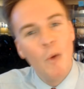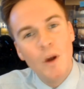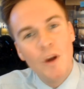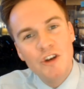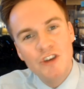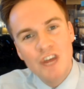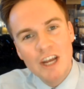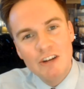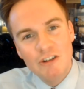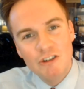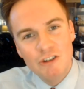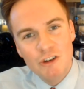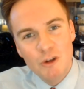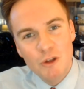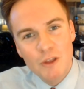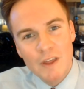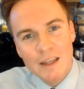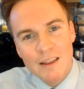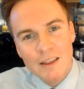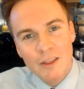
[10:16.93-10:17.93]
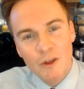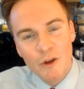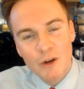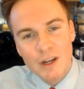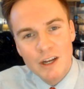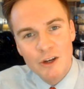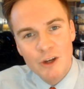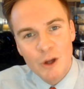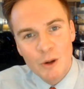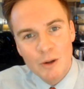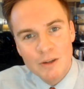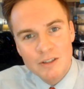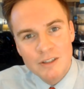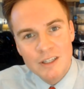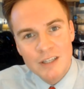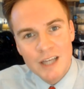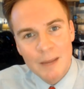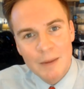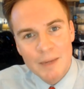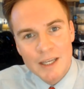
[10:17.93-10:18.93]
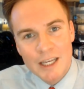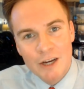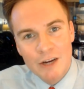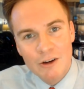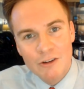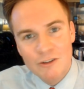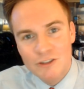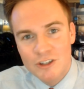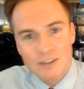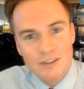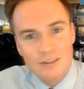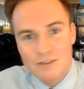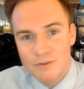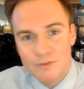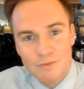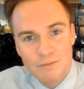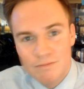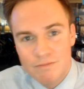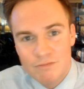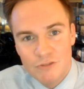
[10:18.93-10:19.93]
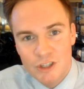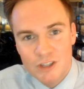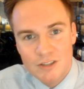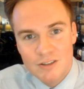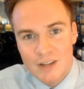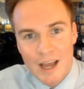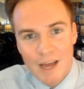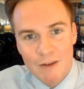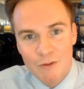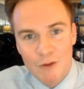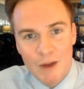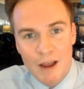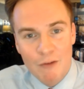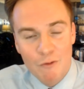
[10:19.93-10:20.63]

What changes do you think that they're going to notice in the coming years, just just every,